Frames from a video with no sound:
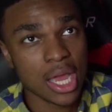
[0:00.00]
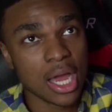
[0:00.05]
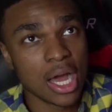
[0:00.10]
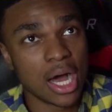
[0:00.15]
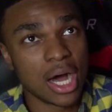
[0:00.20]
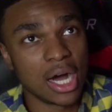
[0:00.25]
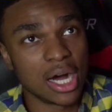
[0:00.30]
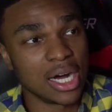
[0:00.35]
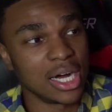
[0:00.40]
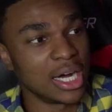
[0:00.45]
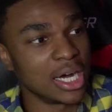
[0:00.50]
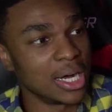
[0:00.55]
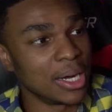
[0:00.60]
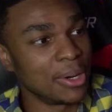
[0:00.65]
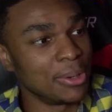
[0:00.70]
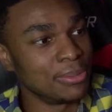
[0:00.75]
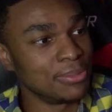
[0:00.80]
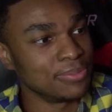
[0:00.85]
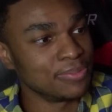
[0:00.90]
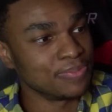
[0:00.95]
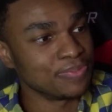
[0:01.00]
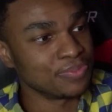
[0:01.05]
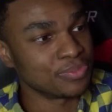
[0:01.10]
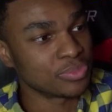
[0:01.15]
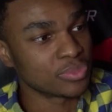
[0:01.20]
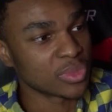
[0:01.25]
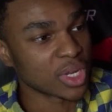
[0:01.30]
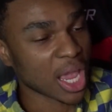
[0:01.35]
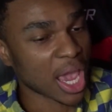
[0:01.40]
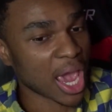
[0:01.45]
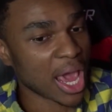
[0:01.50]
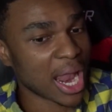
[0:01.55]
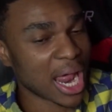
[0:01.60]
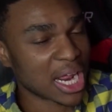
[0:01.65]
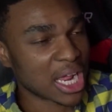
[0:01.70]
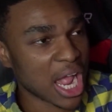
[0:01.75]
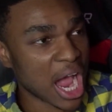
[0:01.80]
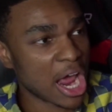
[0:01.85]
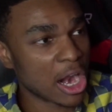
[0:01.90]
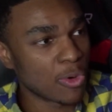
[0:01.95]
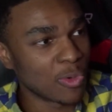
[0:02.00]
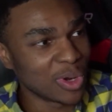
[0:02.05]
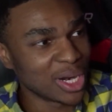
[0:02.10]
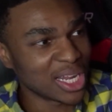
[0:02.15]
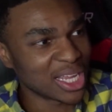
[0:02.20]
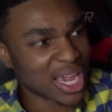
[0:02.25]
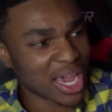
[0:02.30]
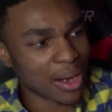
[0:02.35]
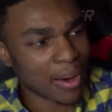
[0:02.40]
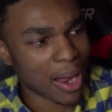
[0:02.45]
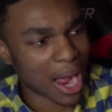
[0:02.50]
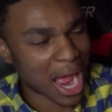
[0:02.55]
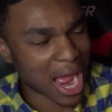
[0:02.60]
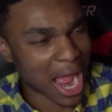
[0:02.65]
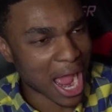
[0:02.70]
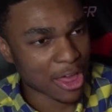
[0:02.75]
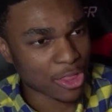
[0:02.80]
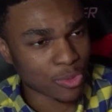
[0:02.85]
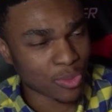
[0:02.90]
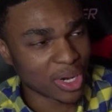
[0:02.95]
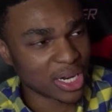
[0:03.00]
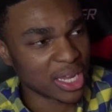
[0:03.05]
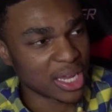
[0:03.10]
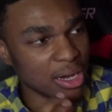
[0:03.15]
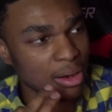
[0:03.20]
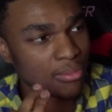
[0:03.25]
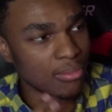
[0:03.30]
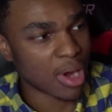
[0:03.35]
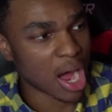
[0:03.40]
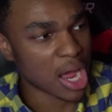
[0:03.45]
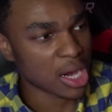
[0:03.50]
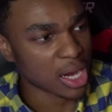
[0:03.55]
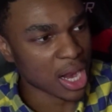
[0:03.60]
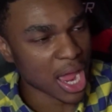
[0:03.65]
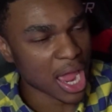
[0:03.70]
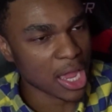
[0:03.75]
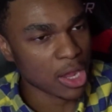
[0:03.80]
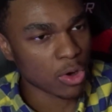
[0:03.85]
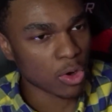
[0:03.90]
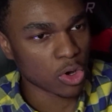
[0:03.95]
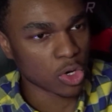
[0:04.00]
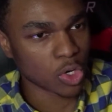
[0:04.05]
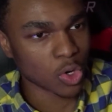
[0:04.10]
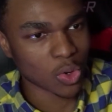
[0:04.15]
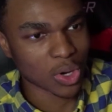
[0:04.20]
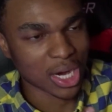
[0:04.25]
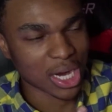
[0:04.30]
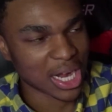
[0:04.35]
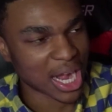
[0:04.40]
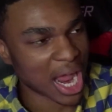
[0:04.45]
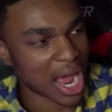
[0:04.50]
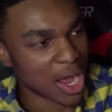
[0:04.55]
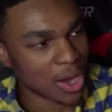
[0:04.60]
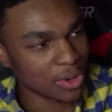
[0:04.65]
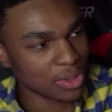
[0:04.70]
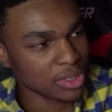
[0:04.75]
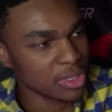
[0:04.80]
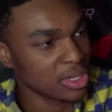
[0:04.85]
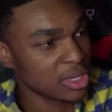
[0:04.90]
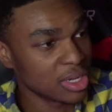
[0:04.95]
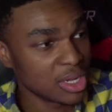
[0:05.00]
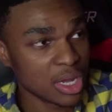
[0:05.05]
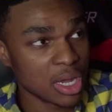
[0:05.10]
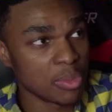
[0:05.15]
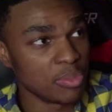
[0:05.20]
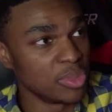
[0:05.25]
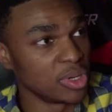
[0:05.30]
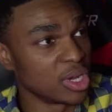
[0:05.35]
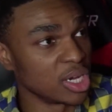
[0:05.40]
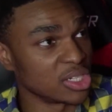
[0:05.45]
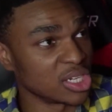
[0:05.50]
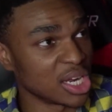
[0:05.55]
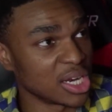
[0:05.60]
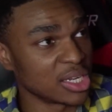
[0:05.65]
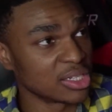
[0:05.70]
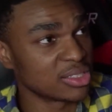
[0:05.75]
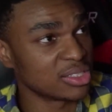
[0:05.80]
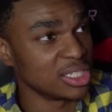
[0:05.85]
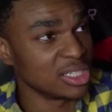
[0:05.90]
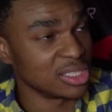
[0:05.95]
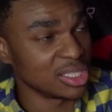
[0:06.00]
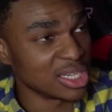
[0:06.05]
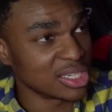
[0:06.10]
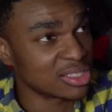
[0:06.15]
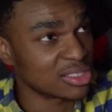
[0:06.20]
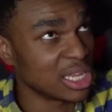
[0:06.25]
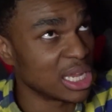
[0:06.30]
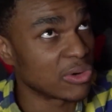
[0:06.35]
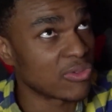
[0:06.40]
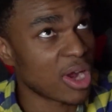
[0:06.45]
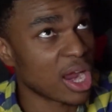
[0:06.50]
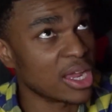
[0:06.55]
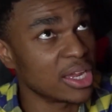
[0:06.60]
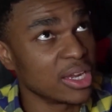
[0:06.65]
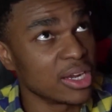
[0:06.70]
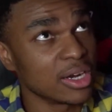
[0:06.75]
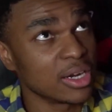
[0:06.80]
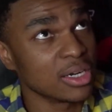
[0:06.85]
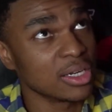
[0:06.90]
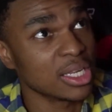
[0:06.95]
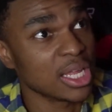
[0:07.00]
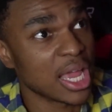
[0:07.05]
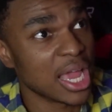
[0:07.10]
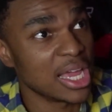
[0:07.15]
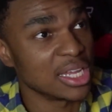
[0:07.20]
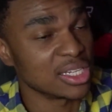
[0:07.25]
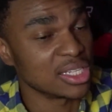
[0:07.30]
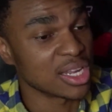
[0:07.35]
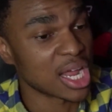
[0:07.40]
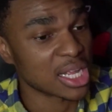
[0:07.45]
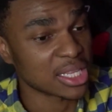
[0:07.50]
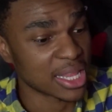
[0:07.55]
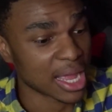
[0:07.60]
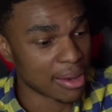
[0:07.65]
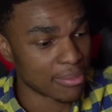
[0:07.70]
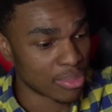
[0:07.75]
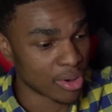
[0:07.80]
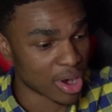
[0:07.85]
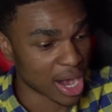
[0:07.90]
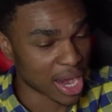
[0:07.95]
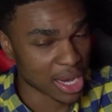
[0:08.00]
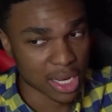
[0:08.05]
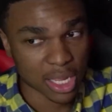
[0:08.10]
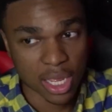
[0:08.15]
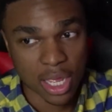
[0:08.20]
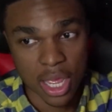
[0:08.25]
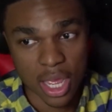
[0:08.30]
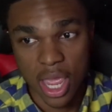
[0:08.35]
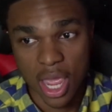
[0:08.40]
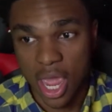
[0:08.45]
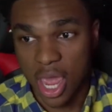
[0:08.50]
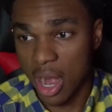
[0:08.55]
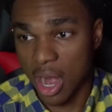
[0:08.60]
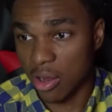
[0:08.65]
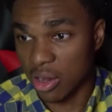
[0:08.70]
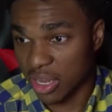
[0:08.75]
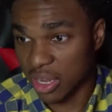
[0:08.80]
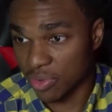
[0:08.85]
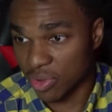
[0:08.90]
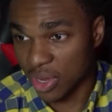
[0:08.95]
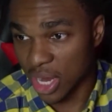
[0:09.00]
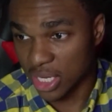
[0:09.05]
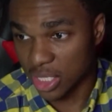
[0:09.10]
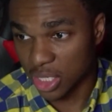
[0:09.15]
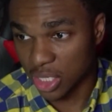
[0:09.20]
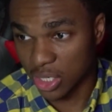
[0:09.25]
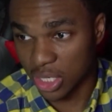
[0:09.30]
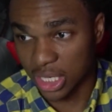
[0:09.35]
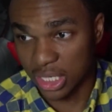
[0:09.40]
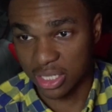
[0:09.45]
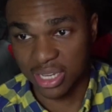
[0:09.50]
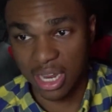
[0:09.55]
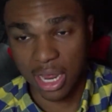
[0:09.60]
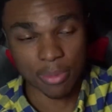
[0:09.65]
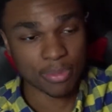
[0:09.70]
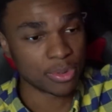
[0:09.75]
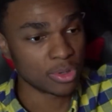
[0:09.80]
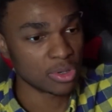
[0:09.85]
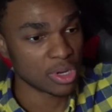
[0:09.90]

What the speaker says: And I kind of want to get I either want to get a mod light or go a cloud. Because honestly, this thing right here is not that bright. And I'll give you guys a little example.